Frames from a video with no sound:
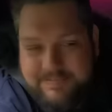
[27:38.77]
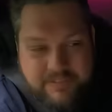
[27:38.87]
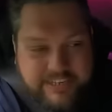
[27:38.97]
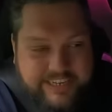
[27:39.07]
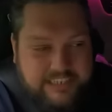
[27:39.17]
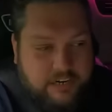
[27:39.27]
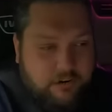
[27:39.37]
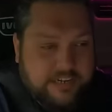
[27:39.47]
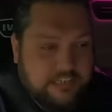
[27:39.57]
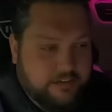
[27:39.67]
6
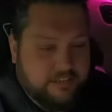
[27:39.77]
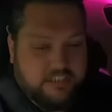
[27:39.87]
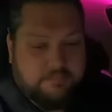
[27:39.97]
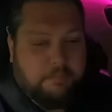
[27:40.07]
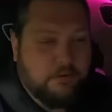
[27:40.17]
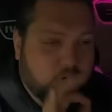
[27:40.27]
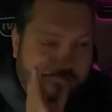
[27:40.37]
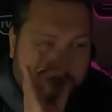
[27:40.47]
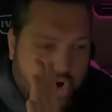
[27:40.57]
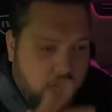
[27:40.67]
o'clock is like a
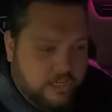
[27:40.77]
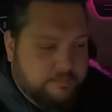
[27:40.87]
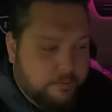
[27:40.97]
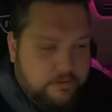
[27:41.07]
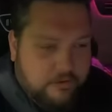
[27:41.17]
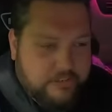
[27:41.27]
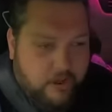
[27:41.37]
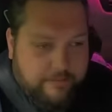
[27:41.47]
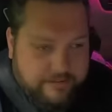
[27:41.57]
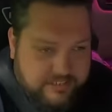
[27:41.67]
spot-on time to